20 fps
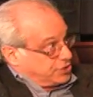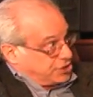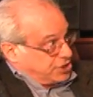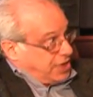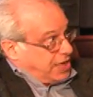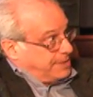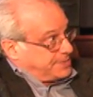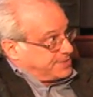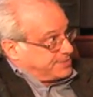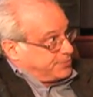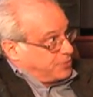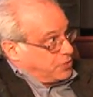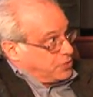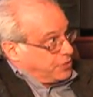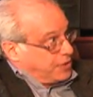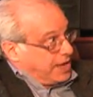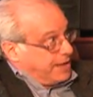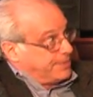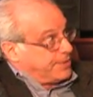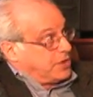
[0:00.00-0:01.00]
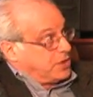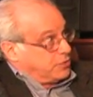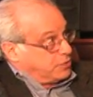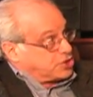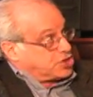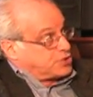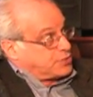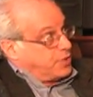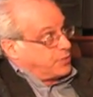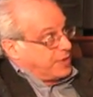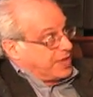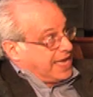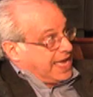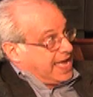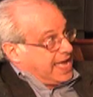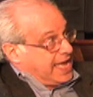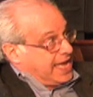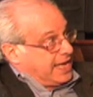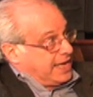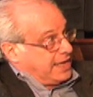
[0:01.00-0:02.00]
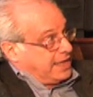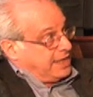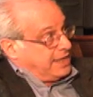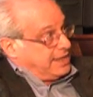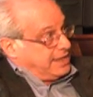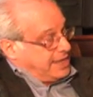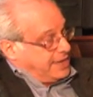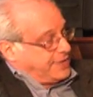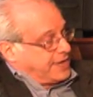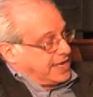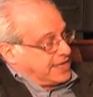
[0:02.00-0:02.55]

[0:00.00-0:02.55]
jobs program, which is what we had in the